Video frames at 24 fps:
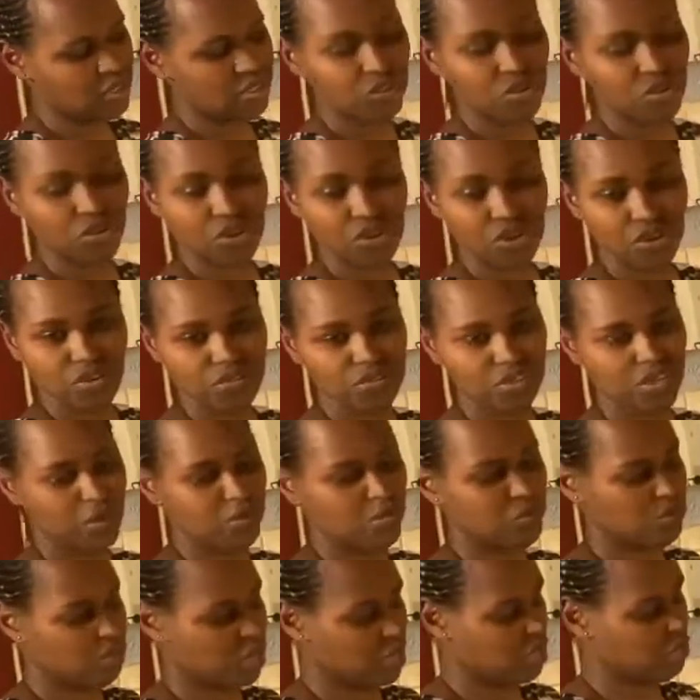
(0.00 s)
3 of them,
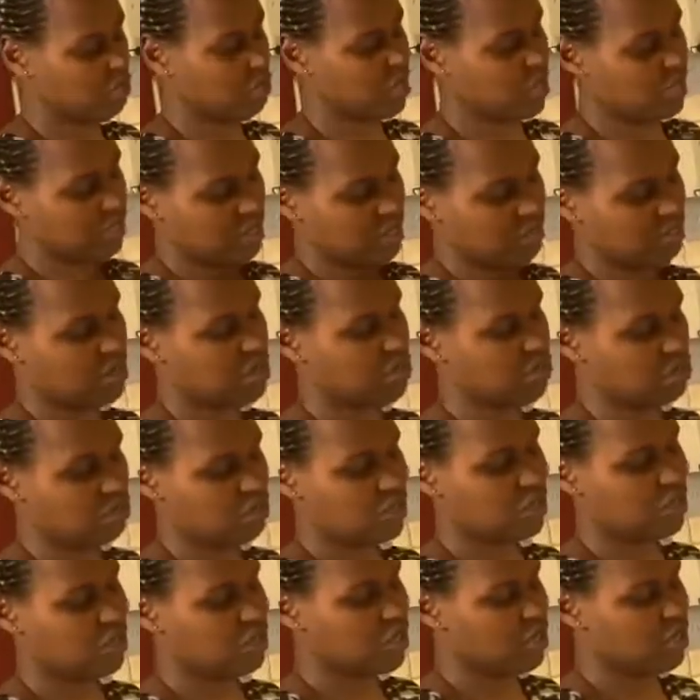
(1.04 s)
you can buy them in
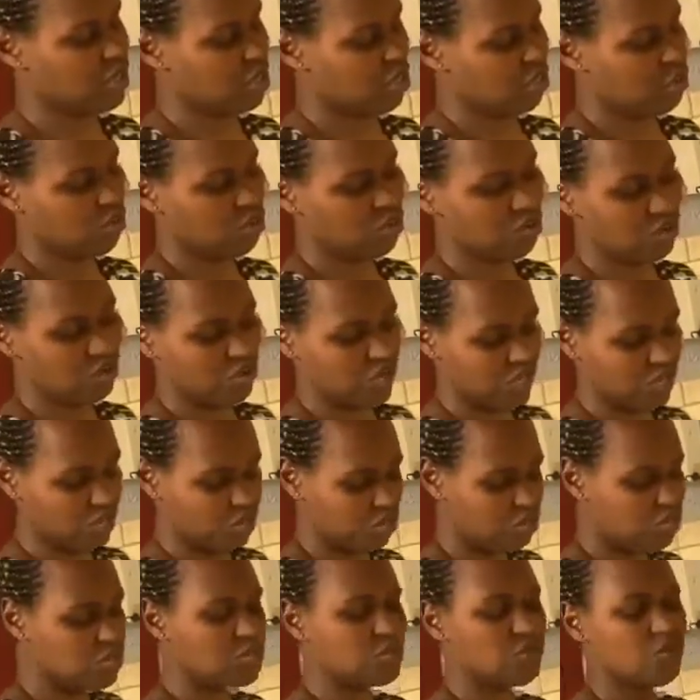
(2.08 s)
3, or you can
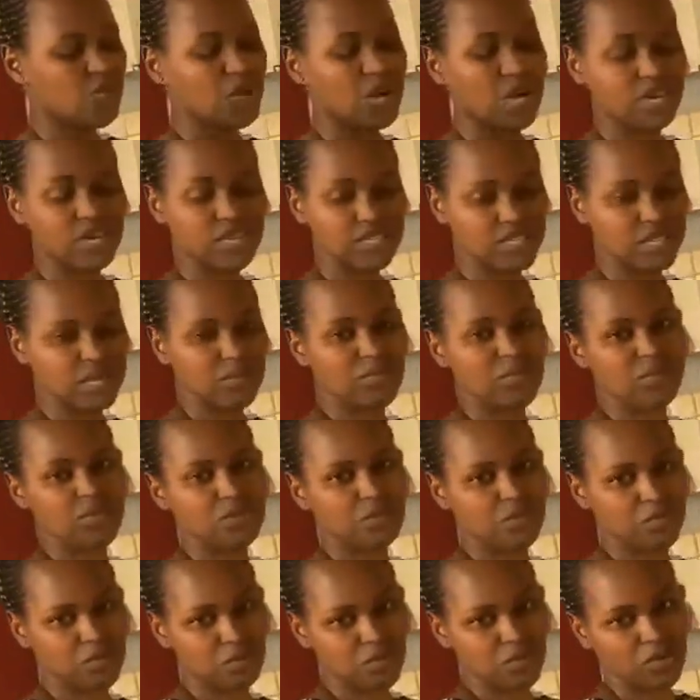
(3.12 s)
use 1
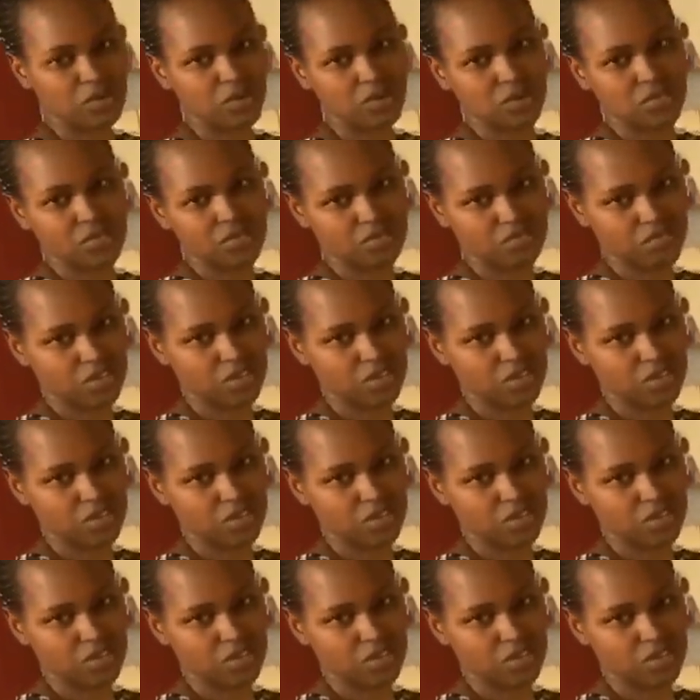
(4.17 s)
tablespoon of